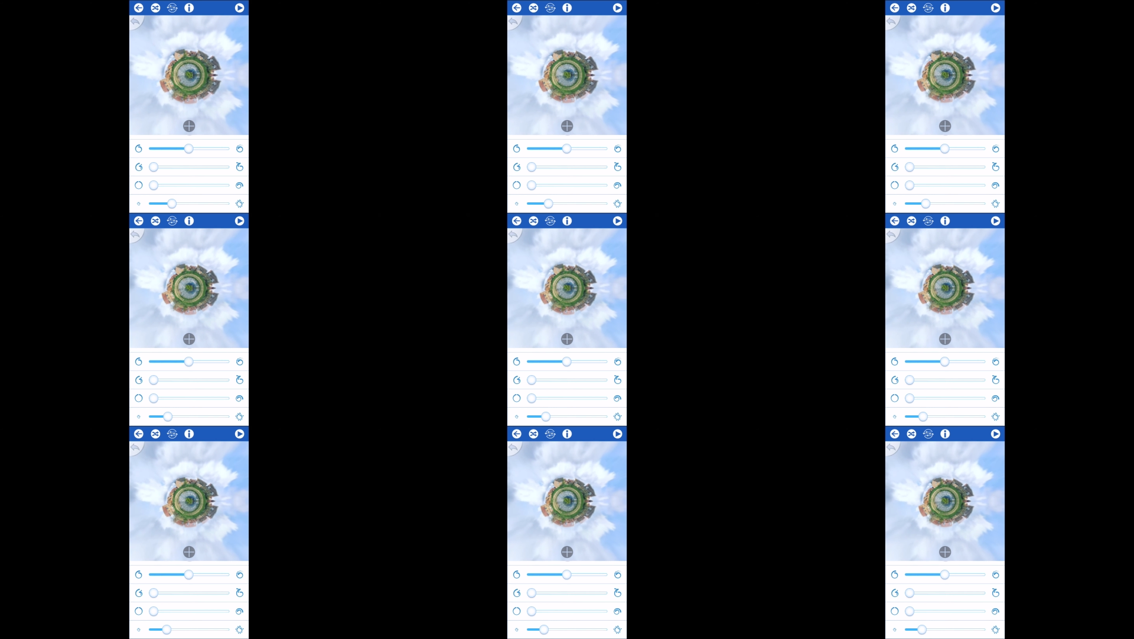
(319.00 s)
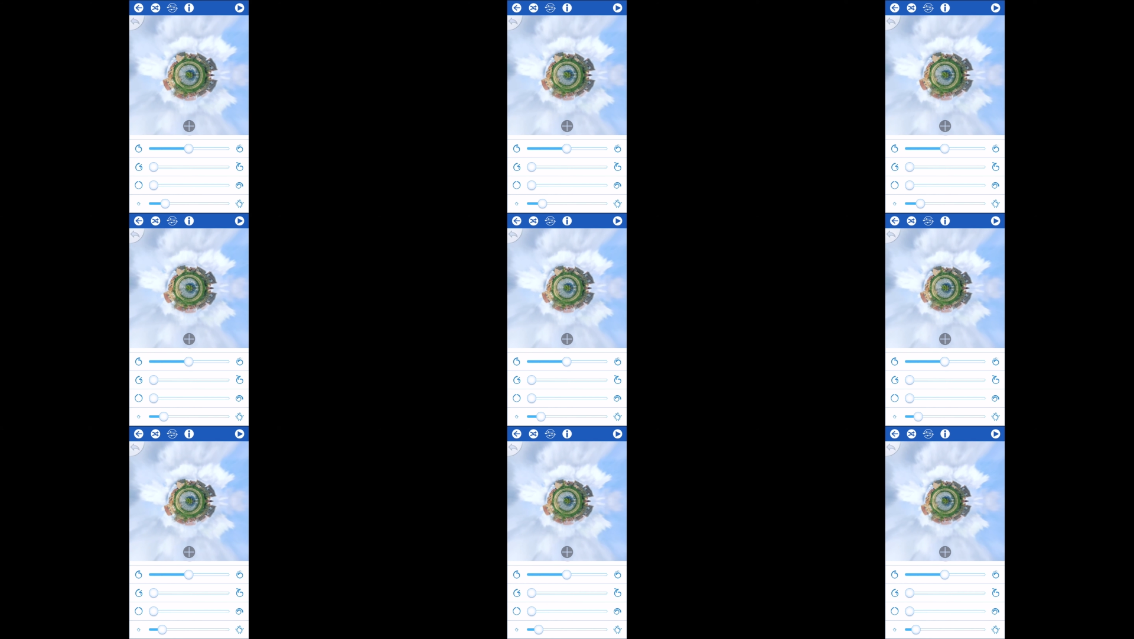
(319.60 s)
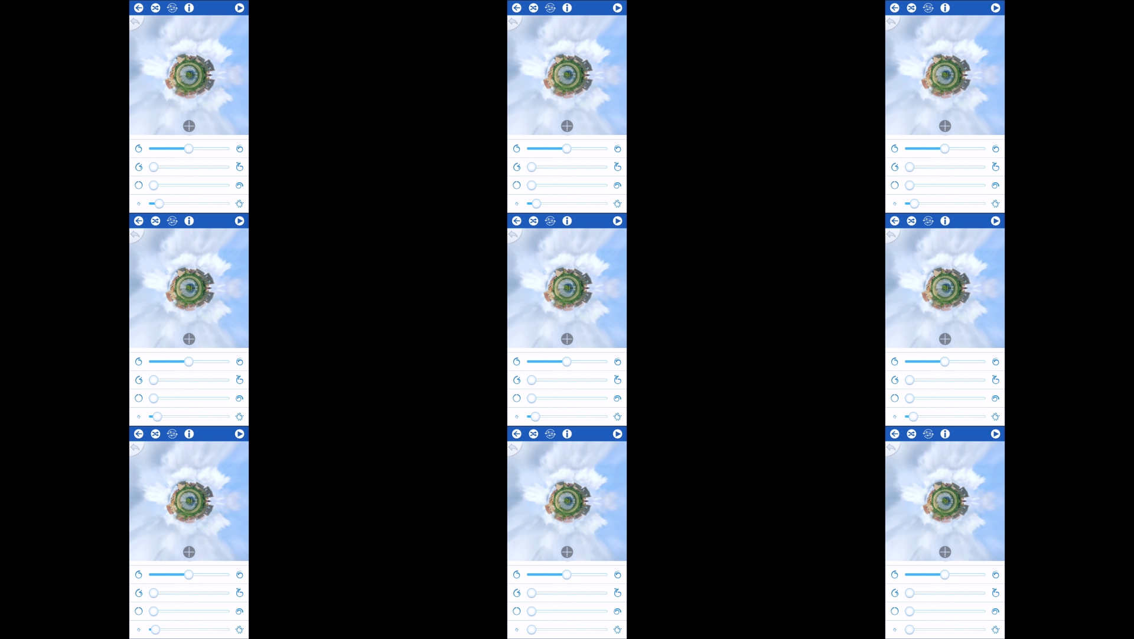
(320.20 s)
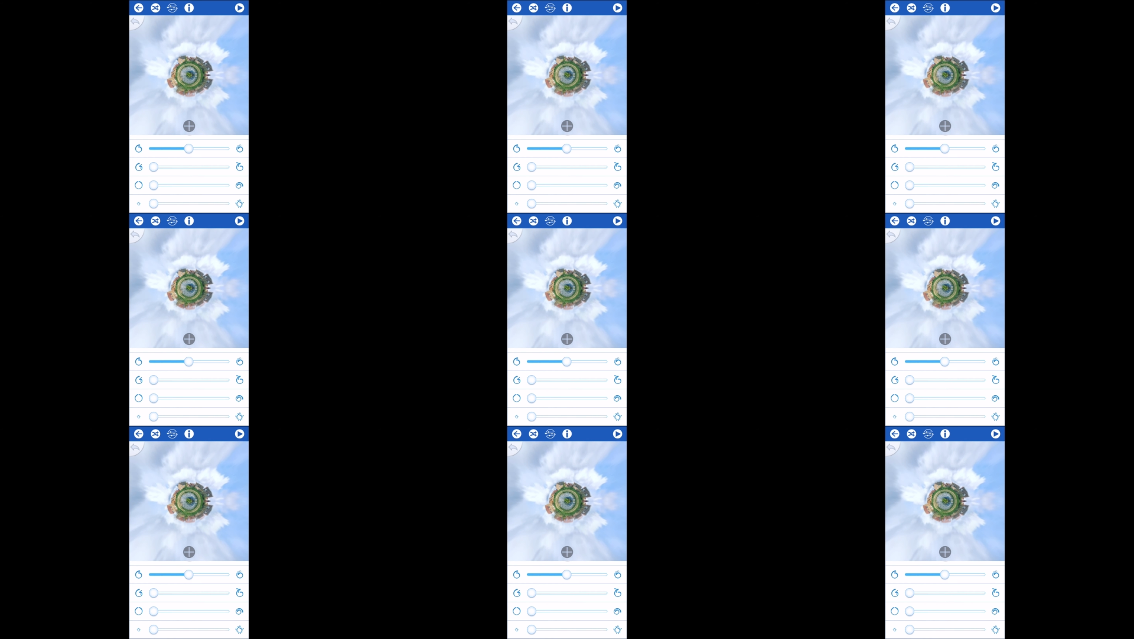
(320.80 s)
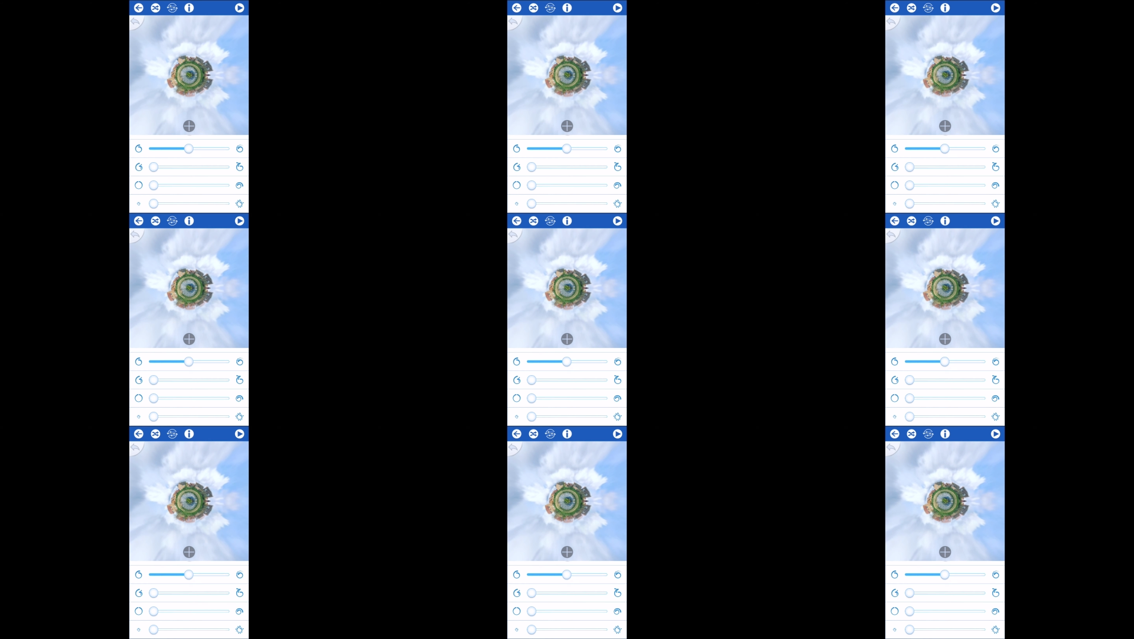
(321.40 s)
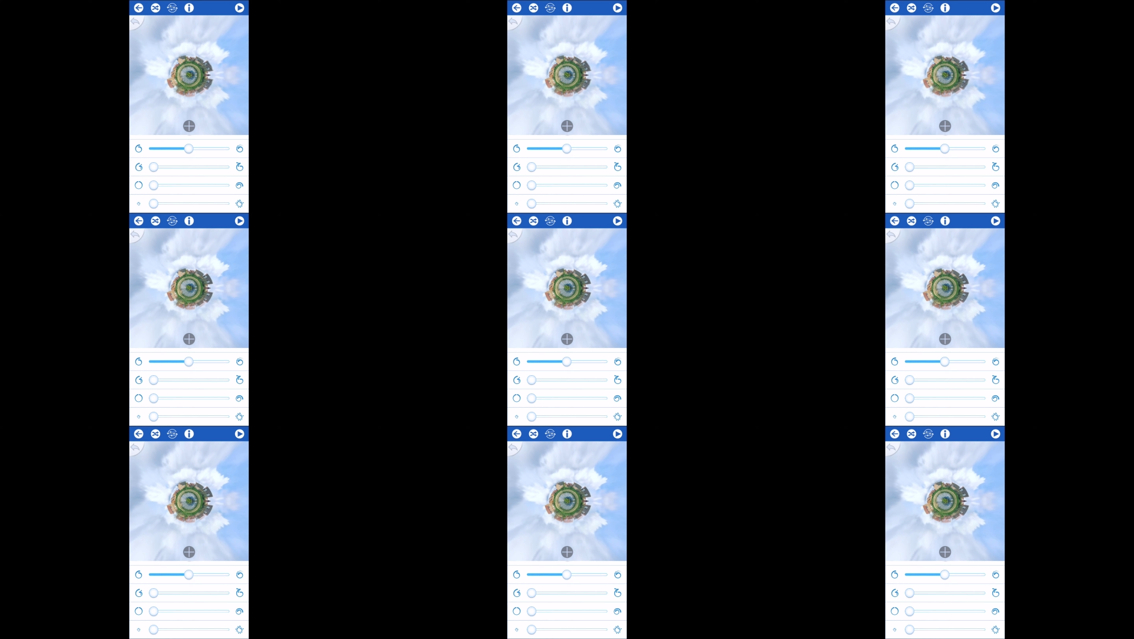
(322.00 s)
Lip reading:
[unreadable: no face in view]